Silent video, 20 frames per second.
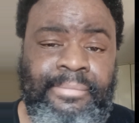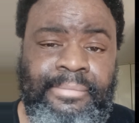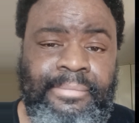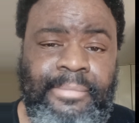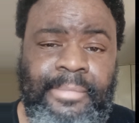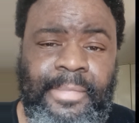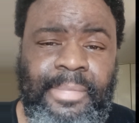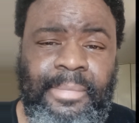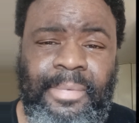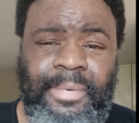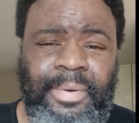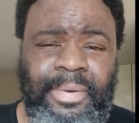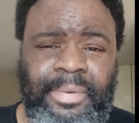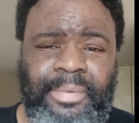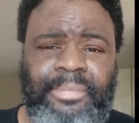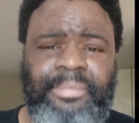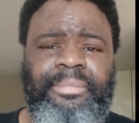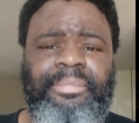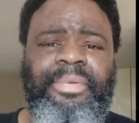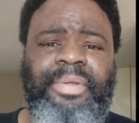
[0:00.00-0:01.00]
Come on
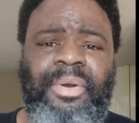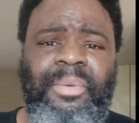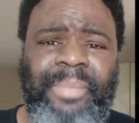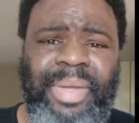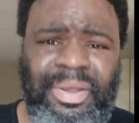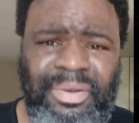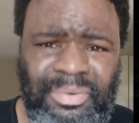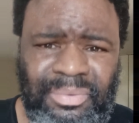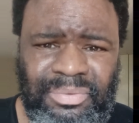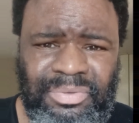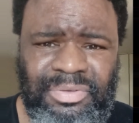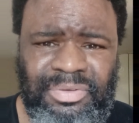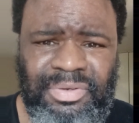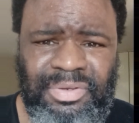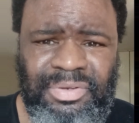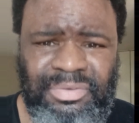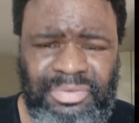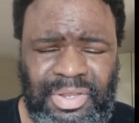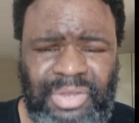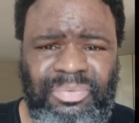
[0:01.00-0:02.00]
now. It don't make no
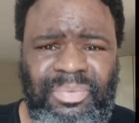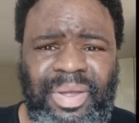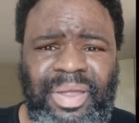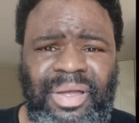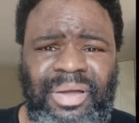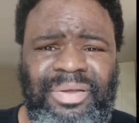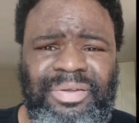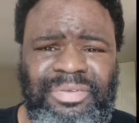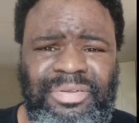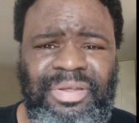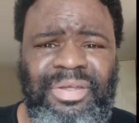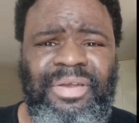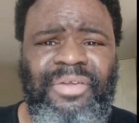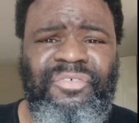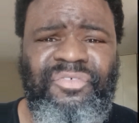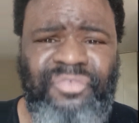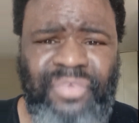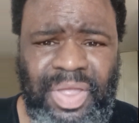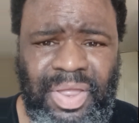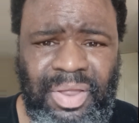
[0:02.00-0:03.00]
sense. That's why y'all continue to
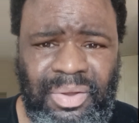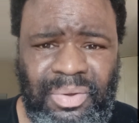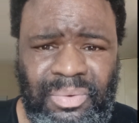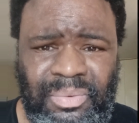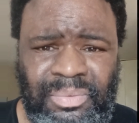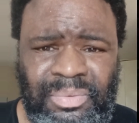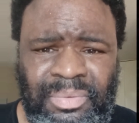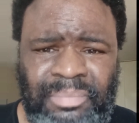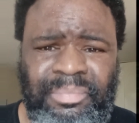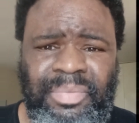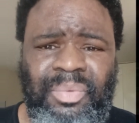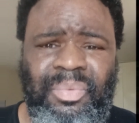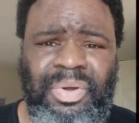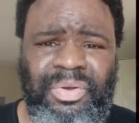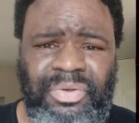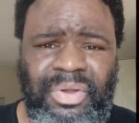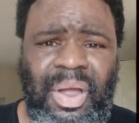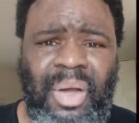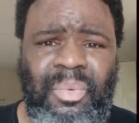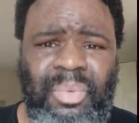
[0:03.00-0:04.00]
fail. I mean, what,
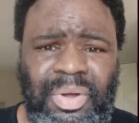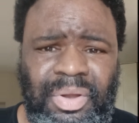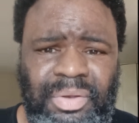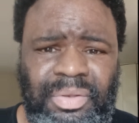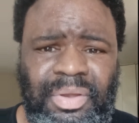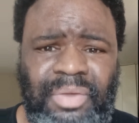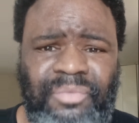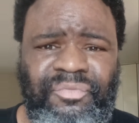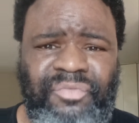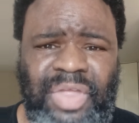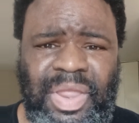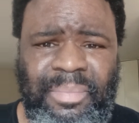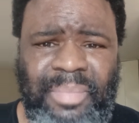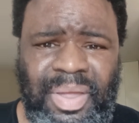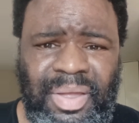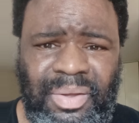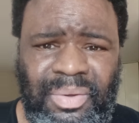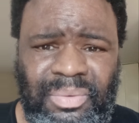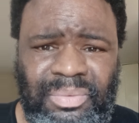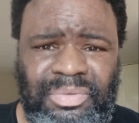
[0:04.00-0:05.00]
do y'all want a
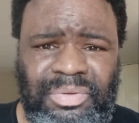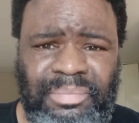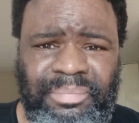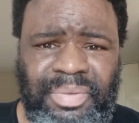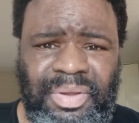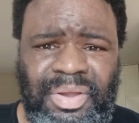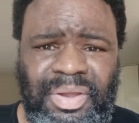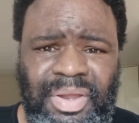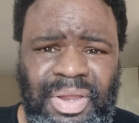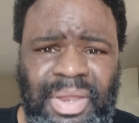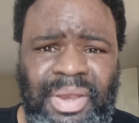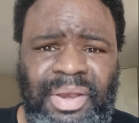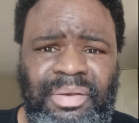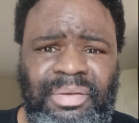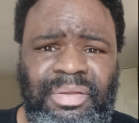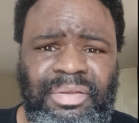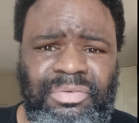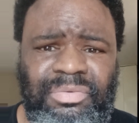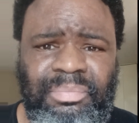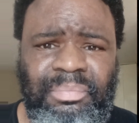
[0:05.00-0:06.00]
female to be in
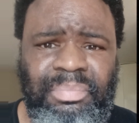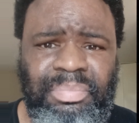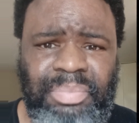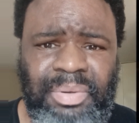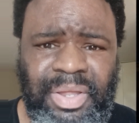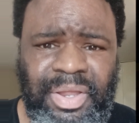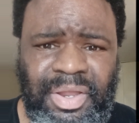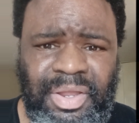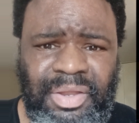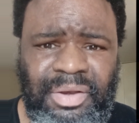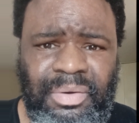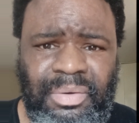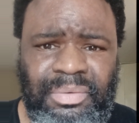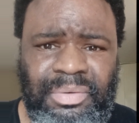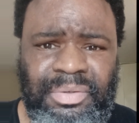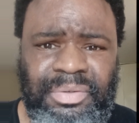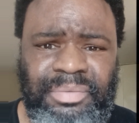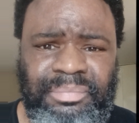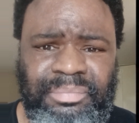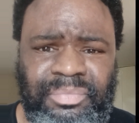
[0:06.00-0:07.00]
this Blade,
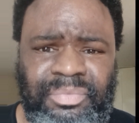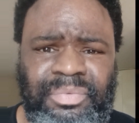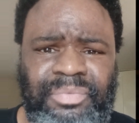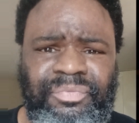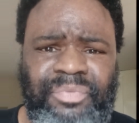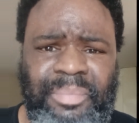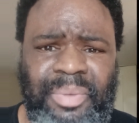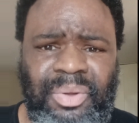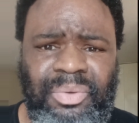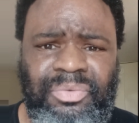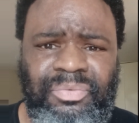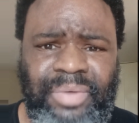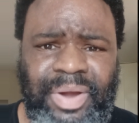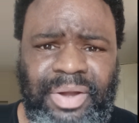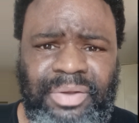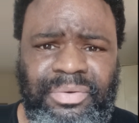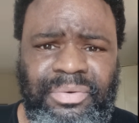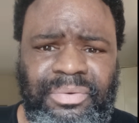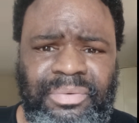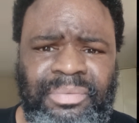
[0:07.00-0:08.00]
female
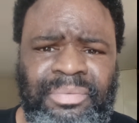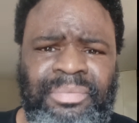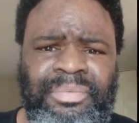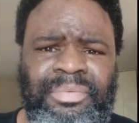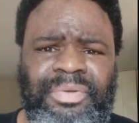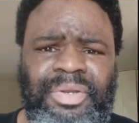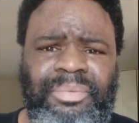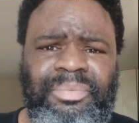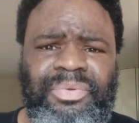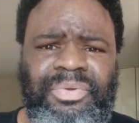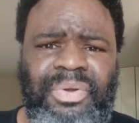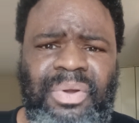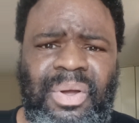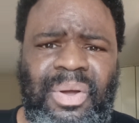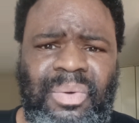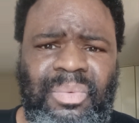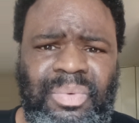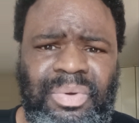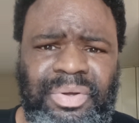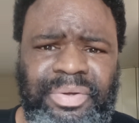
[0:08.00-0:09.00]
director? Is that what you
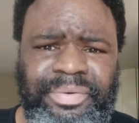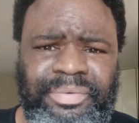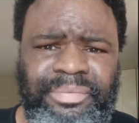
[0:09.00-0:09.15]
all want?